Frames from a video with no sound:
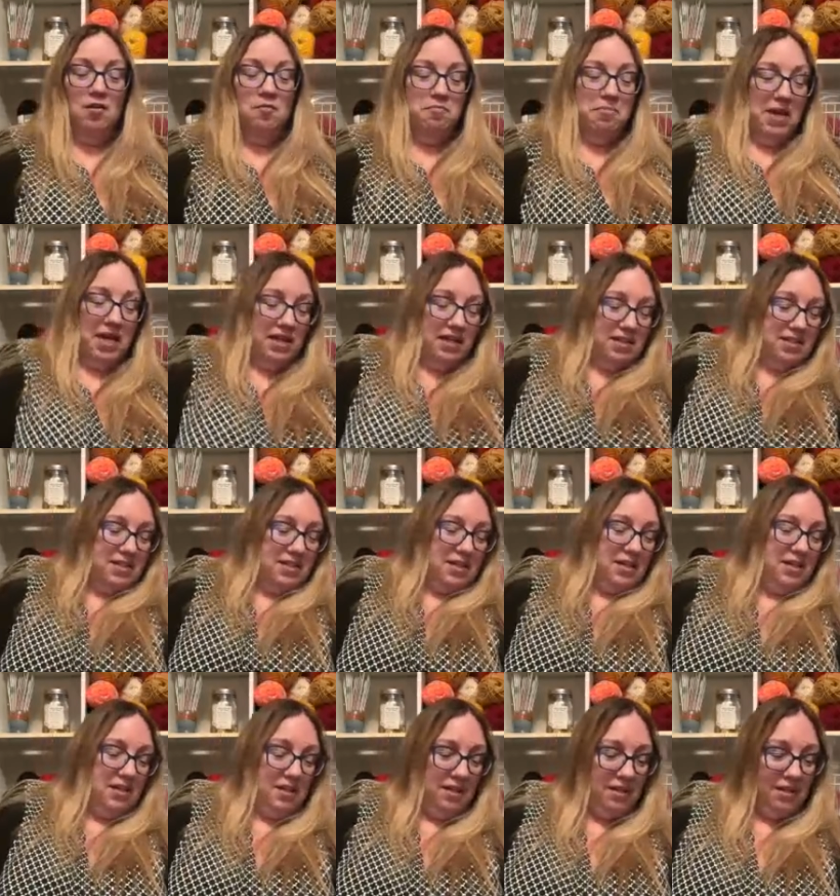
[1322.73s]
But
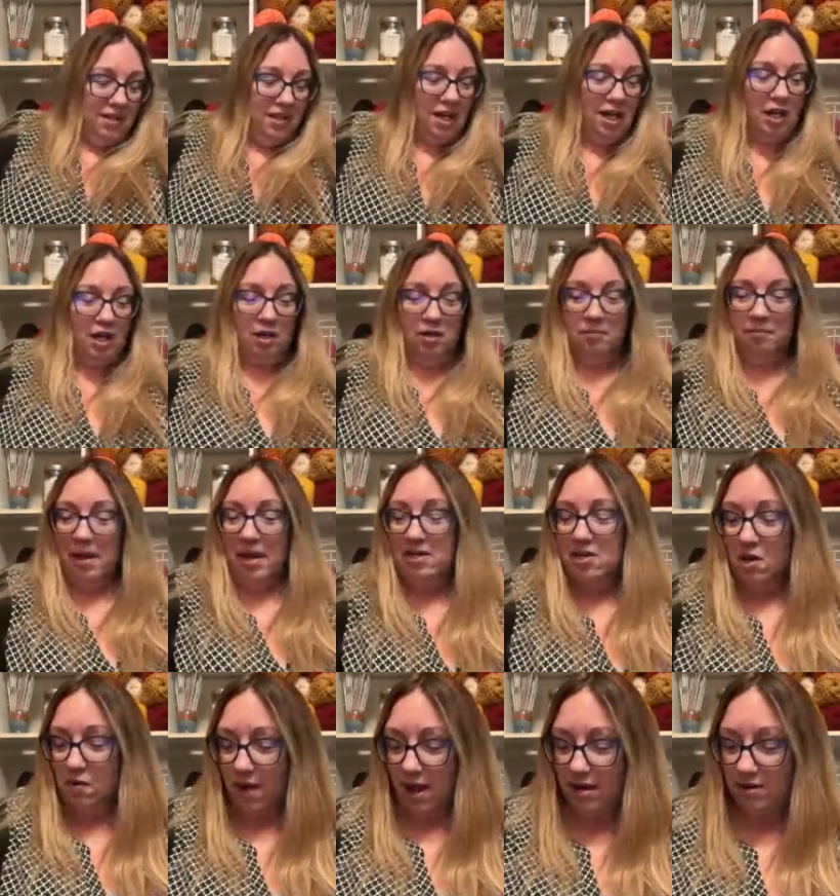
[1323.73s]

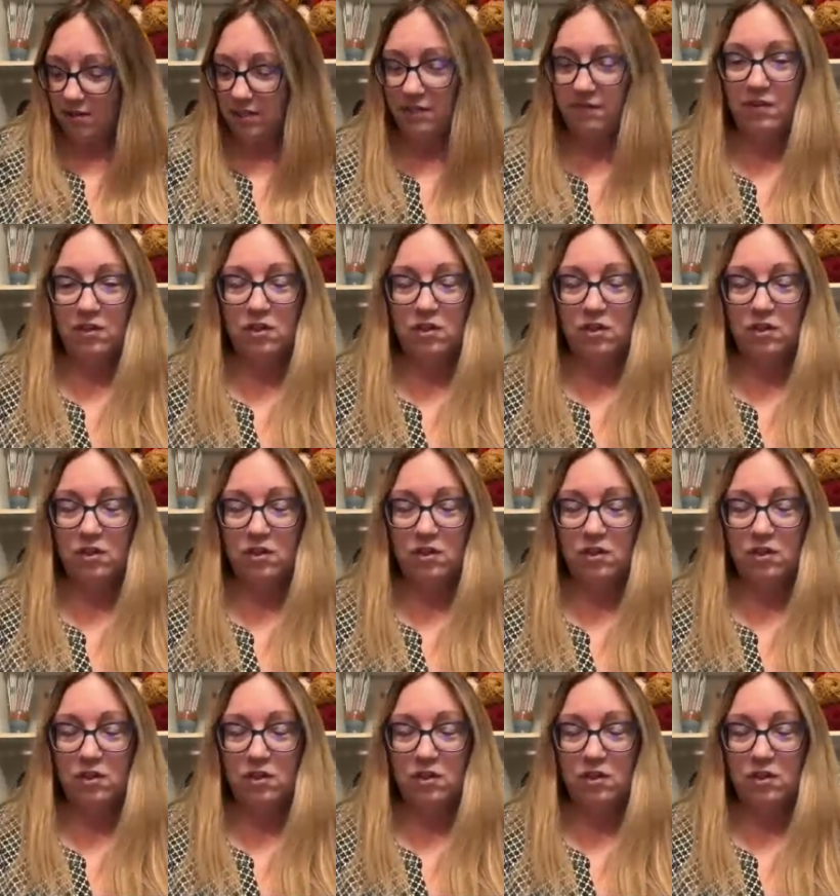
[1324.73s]
no, I don't even